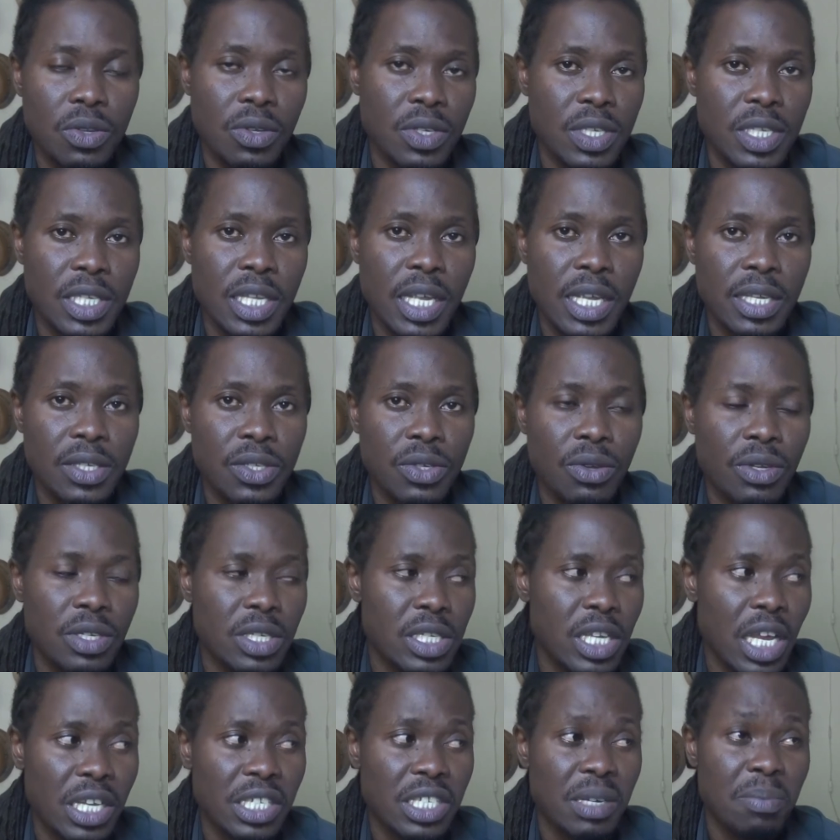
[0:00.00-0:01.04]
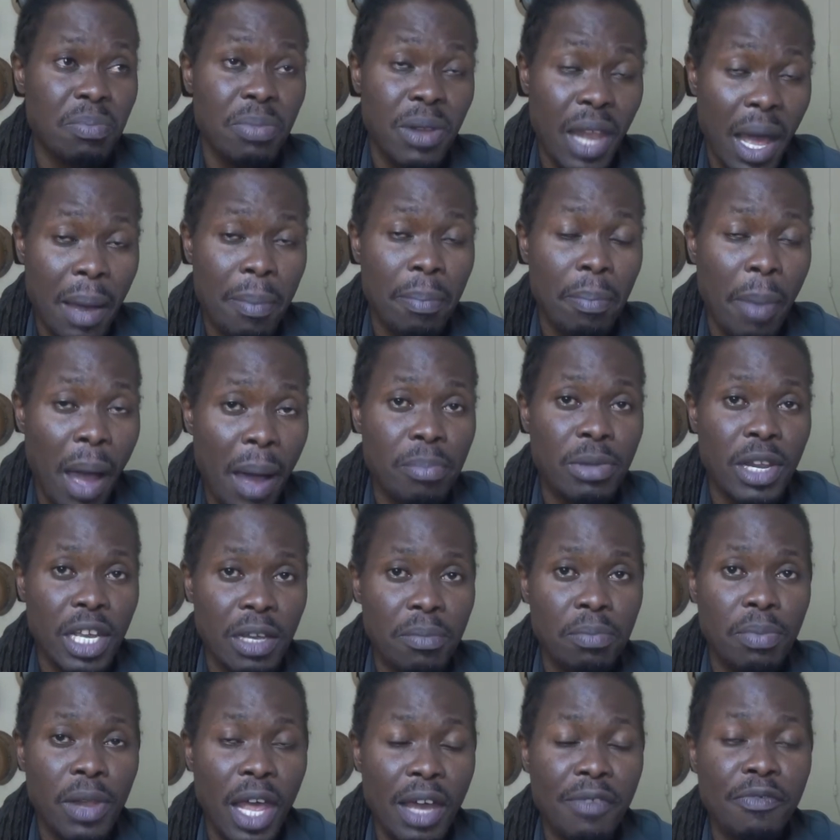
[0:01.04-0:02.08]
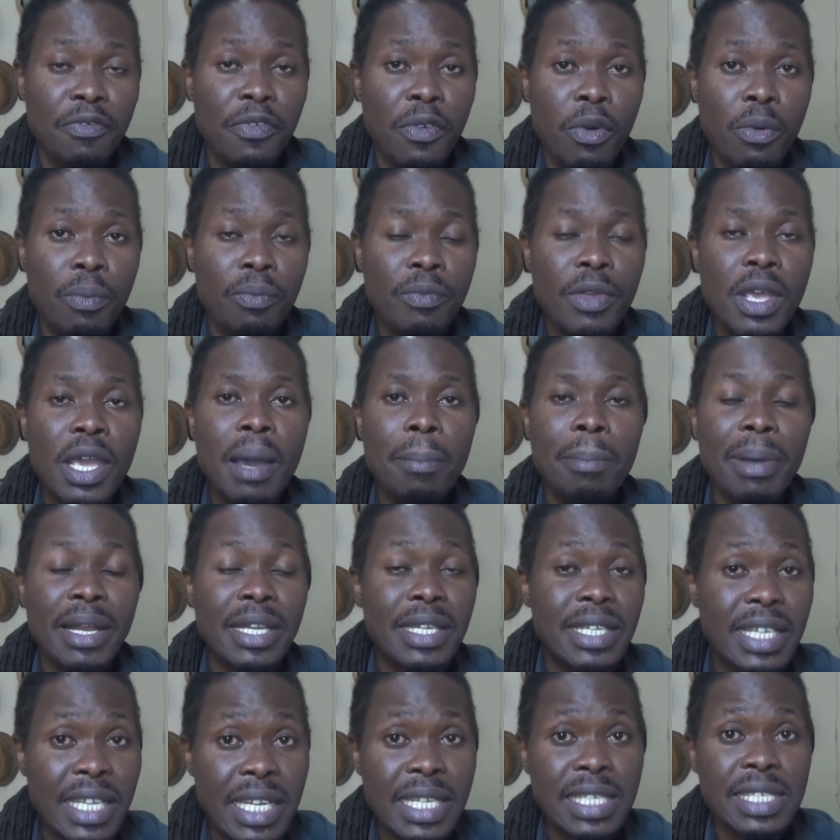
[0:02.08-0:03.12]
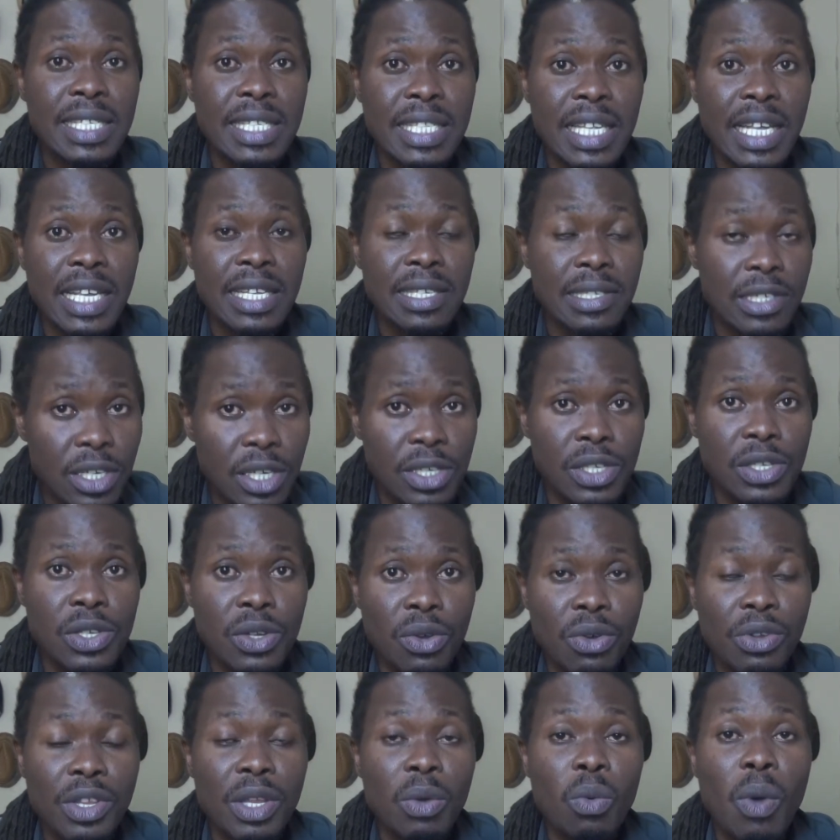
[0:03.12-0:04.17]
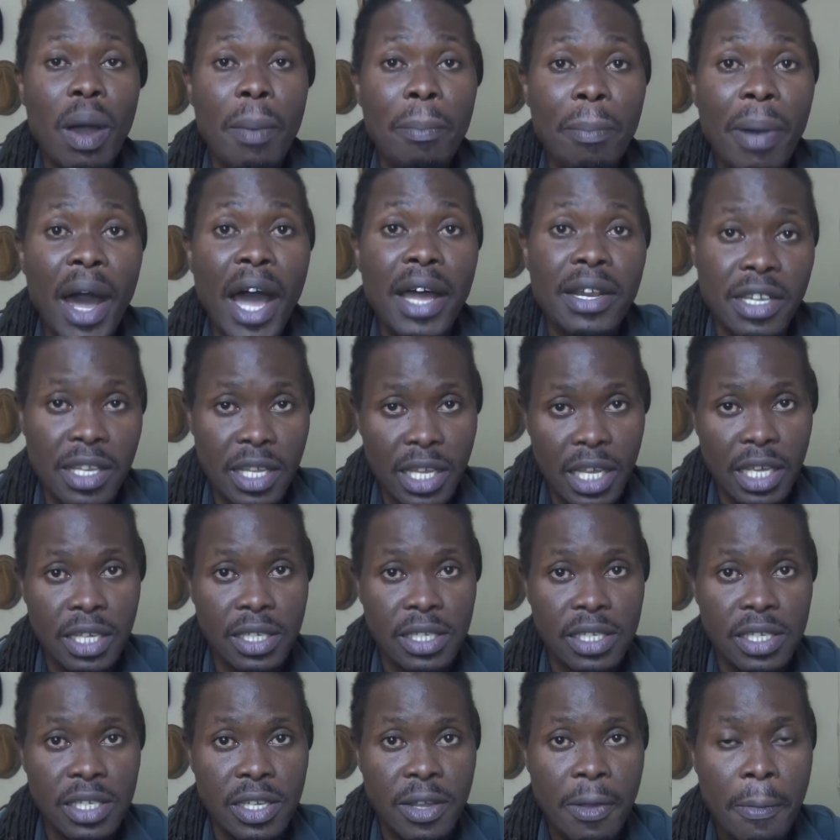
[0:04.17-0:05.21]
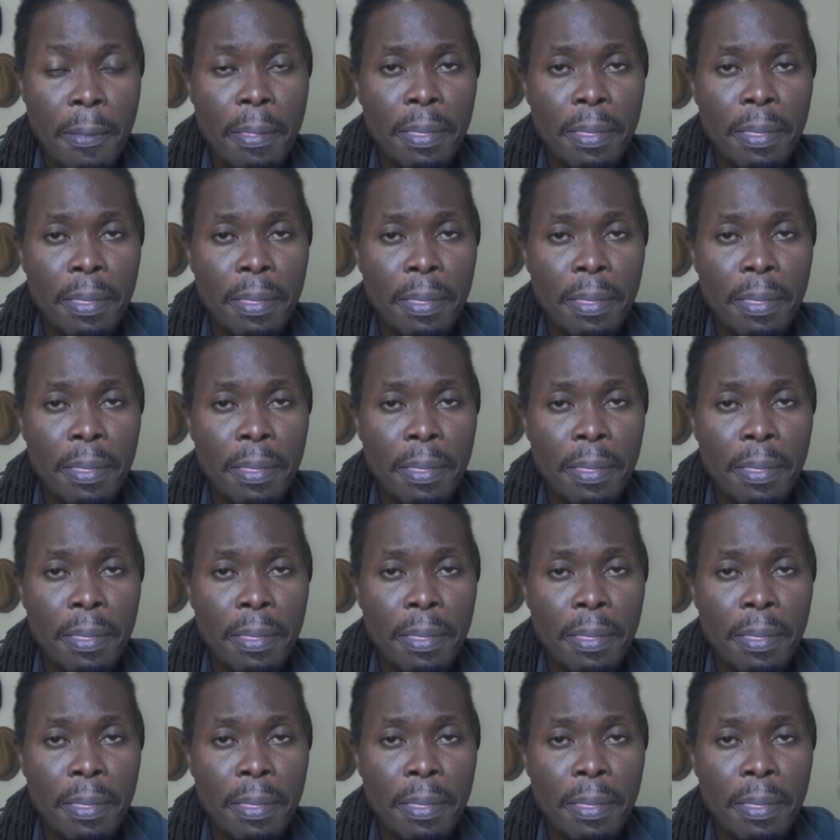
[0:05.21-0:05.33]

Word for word: those things on such a pl public platform, but these things, just know they were bad things.